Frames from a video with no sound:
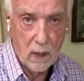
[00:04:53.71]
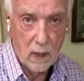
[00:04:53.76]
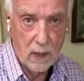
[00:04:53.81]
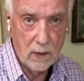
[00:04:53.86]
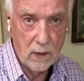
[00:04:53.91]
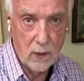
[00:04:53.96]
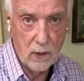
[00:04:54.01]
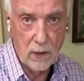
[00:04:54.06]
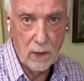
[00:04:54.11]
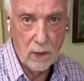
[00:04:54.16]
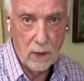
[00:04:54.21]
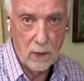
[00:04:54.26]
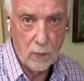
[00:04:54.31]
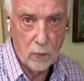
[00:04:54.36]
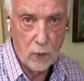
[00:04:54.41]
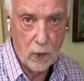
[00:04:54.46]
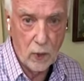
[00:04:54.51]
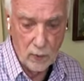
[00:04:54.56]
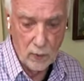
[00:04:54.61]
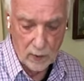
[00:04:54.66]
I told you, you
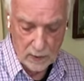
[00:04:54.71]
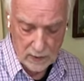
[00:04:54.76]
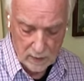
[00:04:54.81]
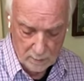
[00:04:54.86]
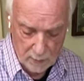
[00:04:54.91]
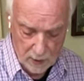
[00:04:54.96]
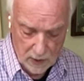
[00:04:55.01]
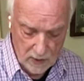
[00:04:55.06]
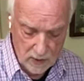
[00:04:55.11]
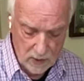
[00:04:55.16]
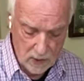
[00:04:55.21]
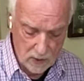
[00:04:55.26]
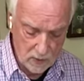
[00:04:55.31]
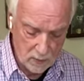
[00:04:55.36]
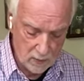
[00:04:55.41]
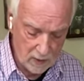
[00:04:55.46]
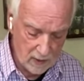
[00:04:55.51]
roll with the punches.